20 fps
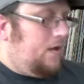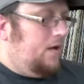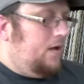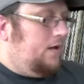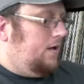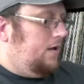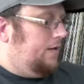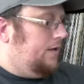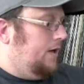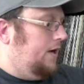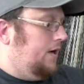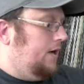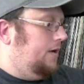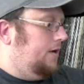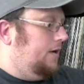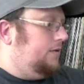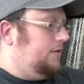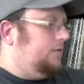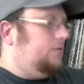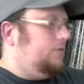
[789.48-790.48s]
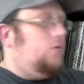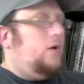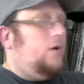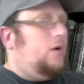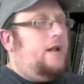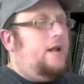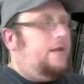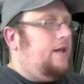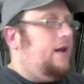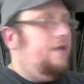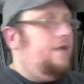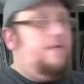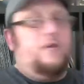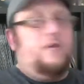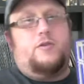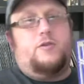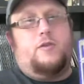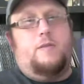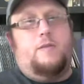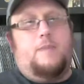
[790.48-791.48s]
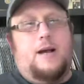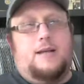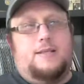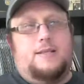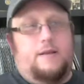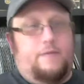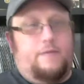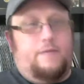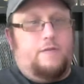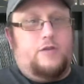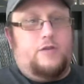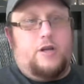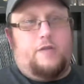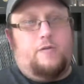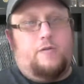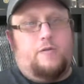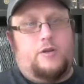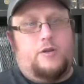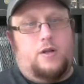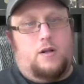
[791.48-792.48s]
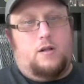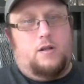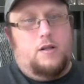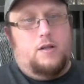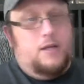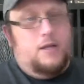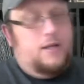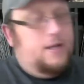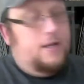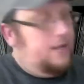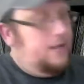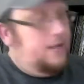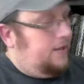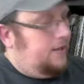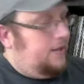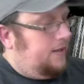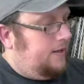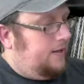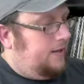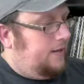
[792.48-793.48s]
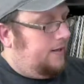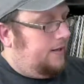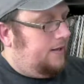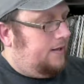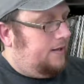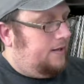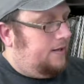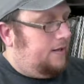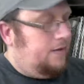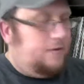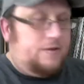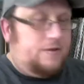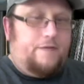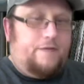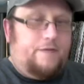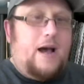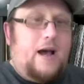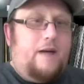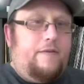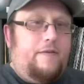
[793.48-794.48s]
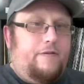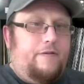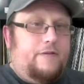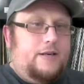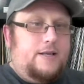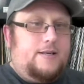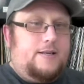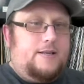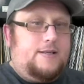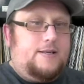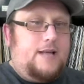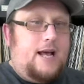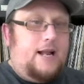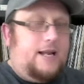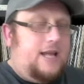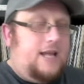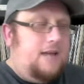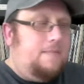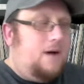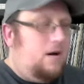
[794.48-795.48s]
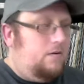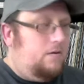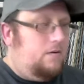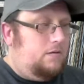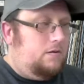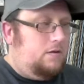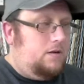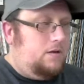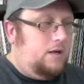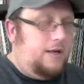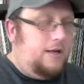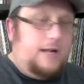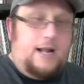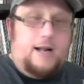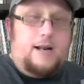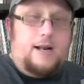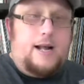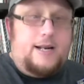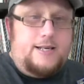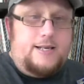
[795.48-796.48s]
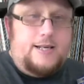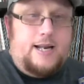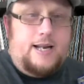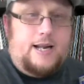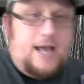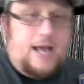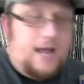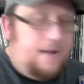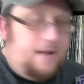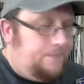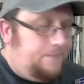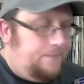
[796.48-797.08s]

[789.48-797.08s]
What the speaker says: the 20th anniversary box set of Jethro Tull. It was a 5-disc set. It came out in 1988.